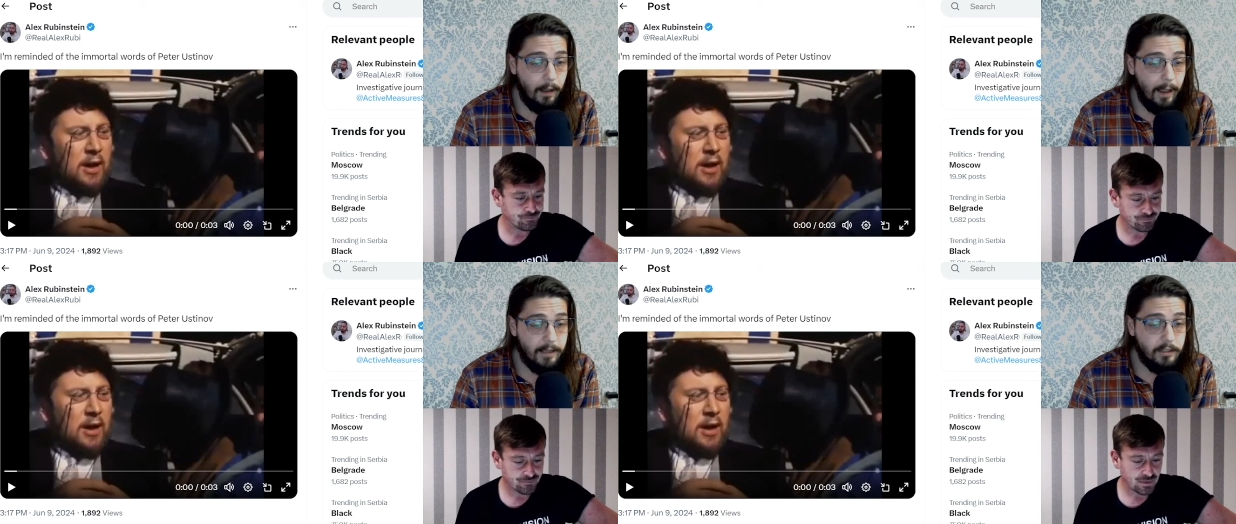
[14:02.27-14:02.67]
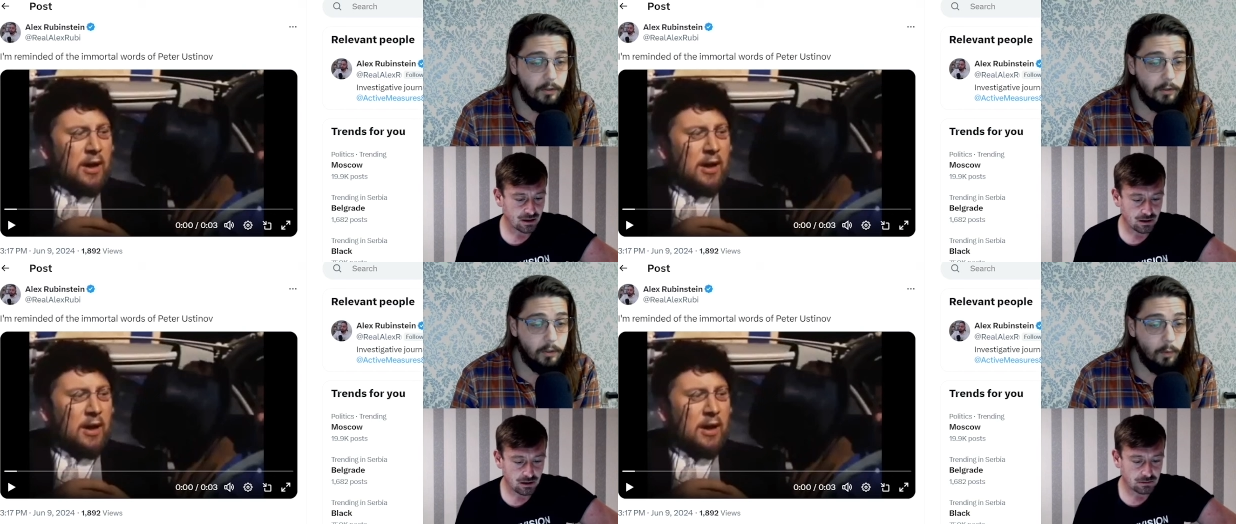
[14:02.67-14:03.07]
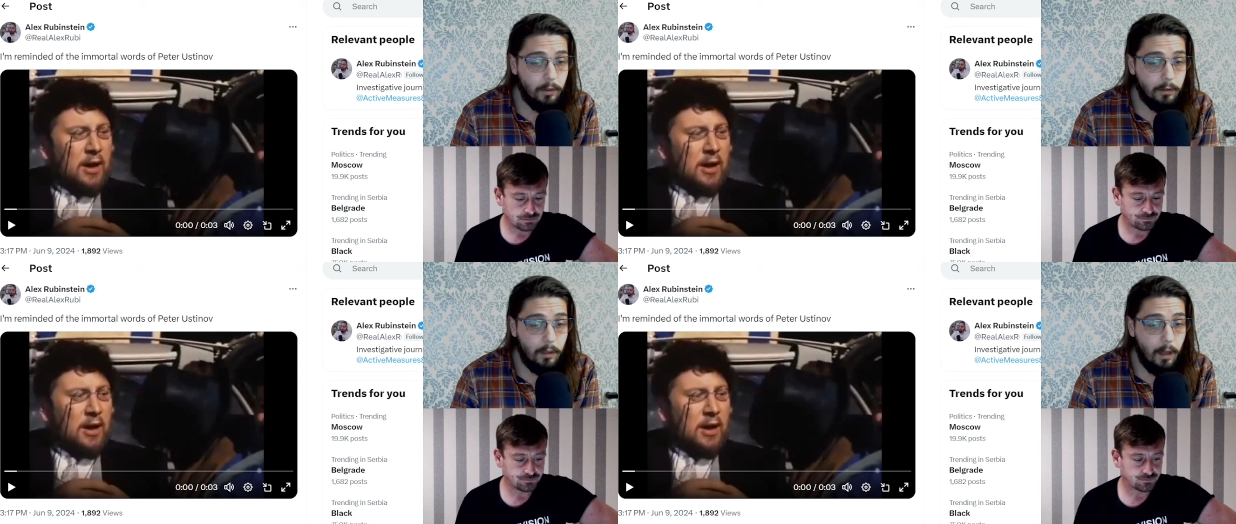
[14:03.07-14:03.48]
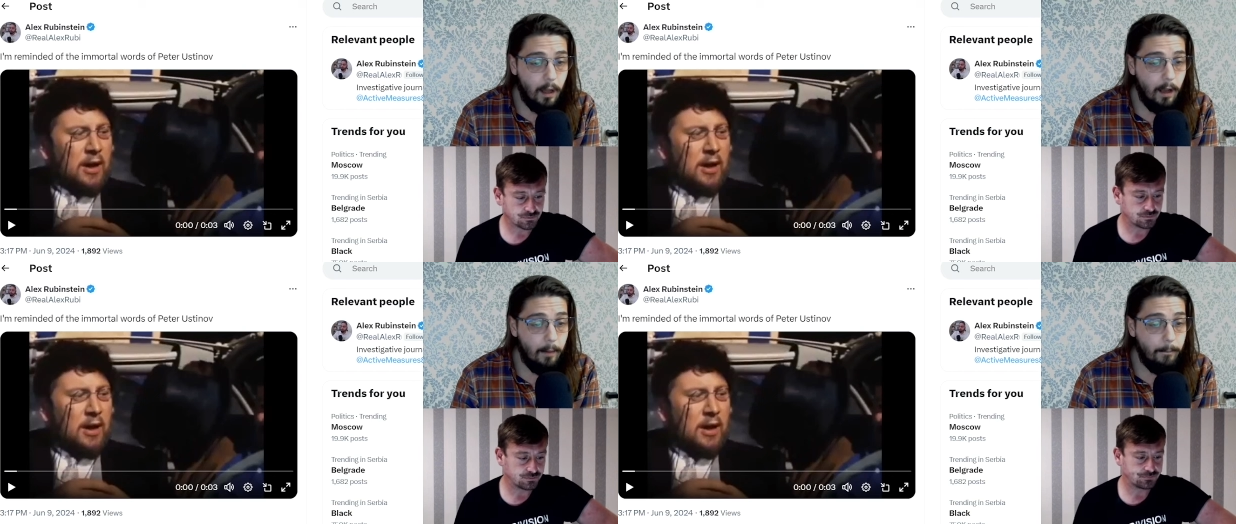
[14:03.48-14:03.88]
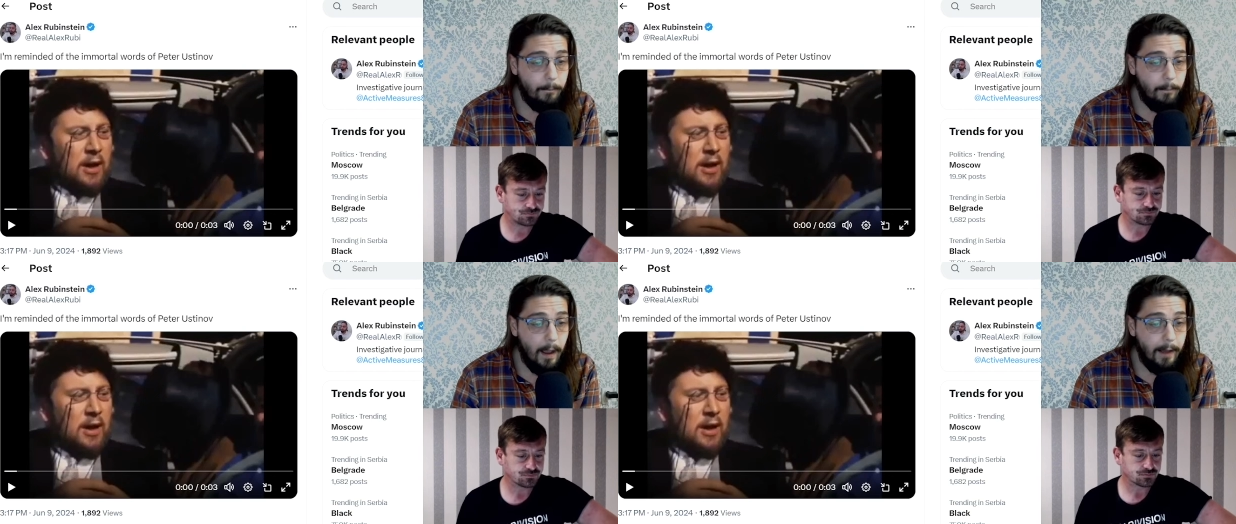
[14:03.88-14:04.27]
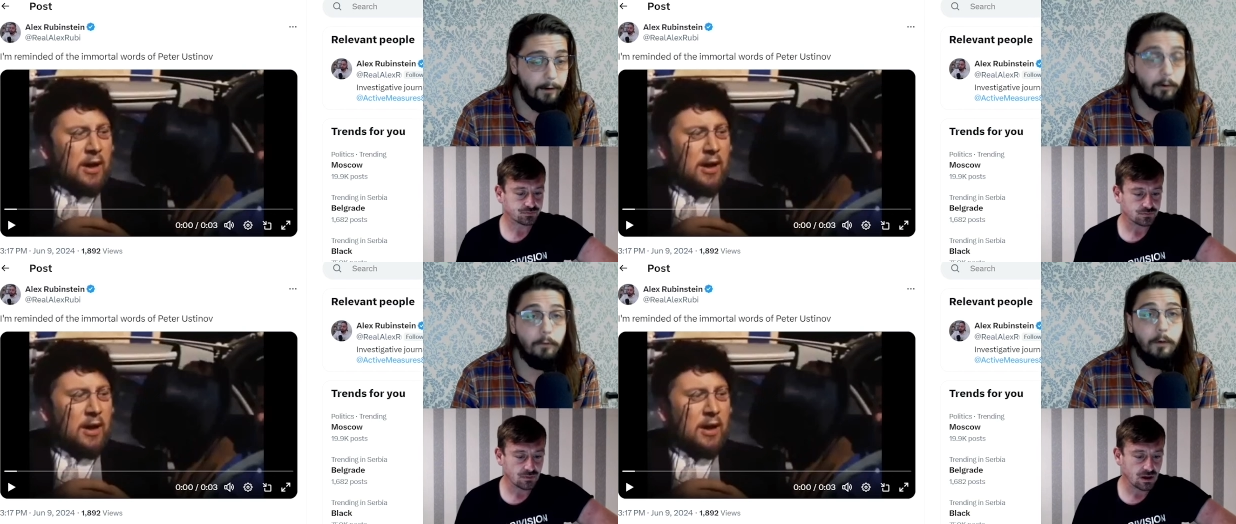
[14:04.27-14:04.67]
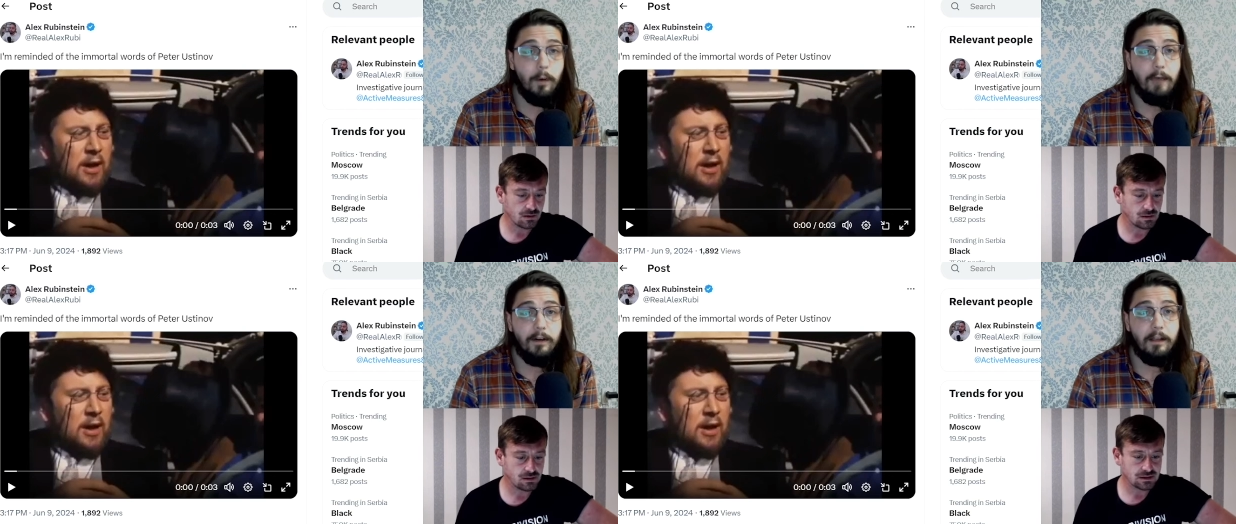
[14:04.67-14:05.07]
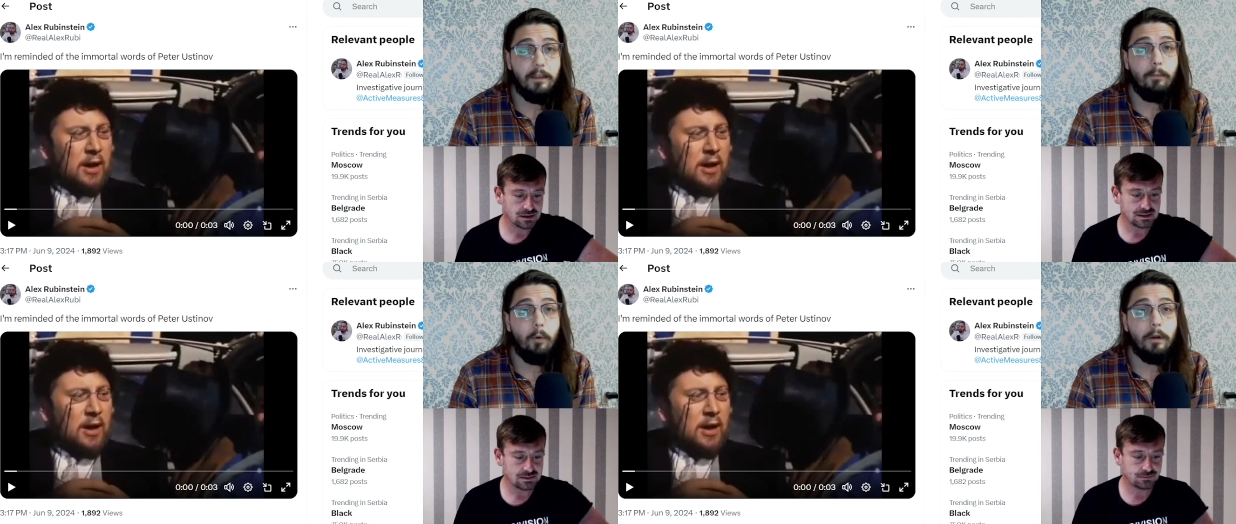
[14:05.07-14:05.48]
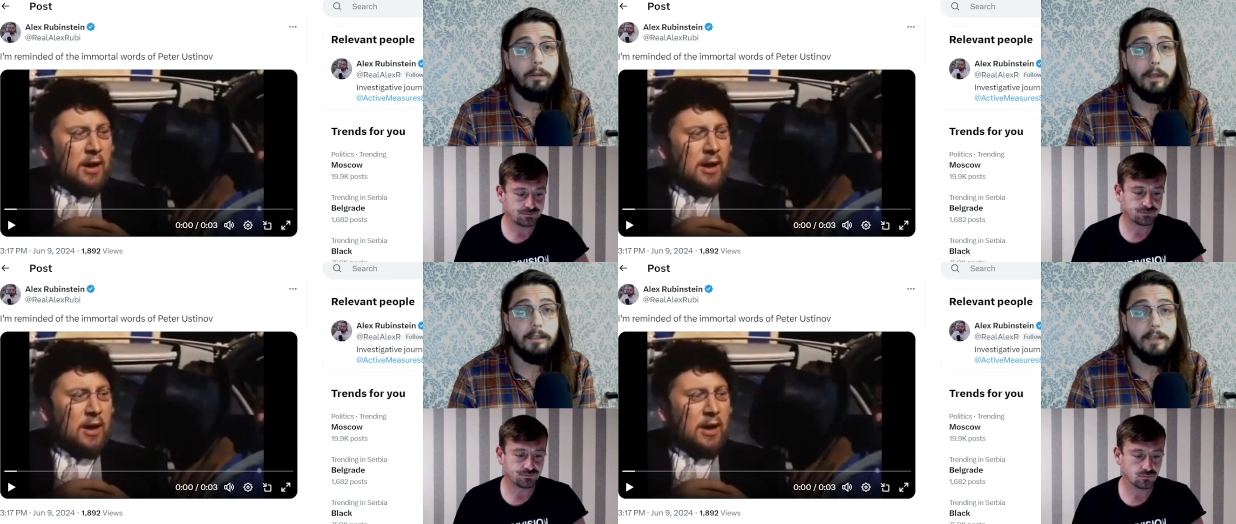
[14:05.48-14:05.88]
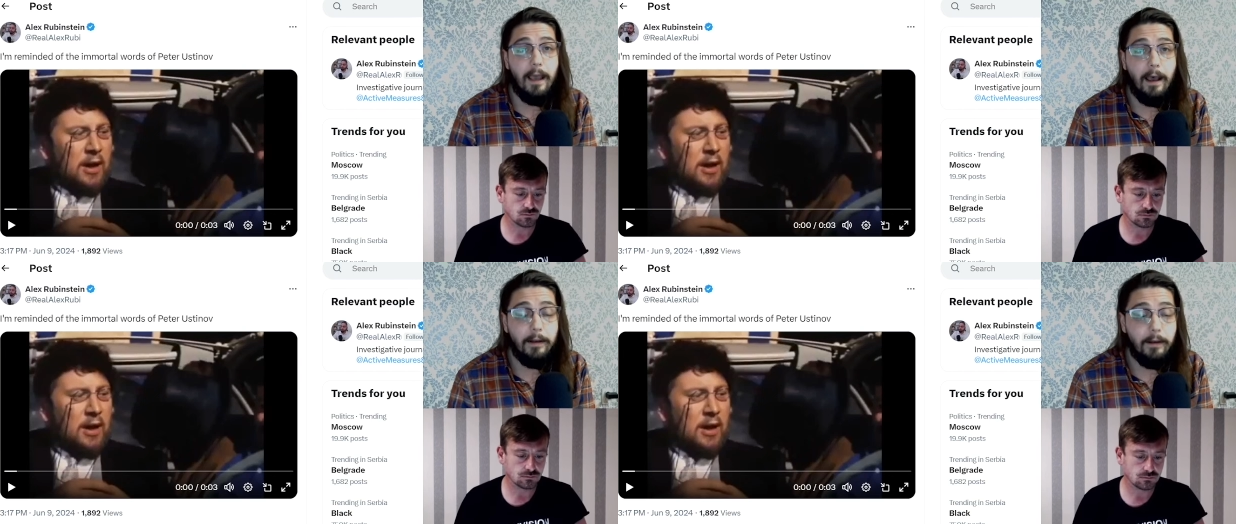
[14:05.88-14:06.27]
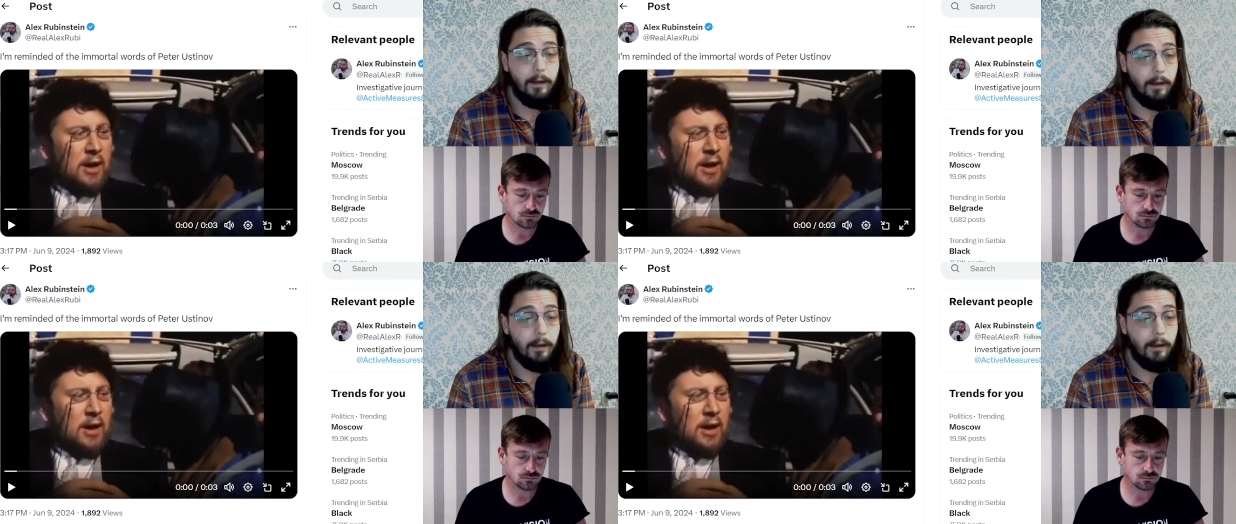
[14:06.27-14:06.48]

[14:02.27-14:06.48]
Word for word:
Speaker 1: as usual. Um, I don't know if you have anything more you'd like to add.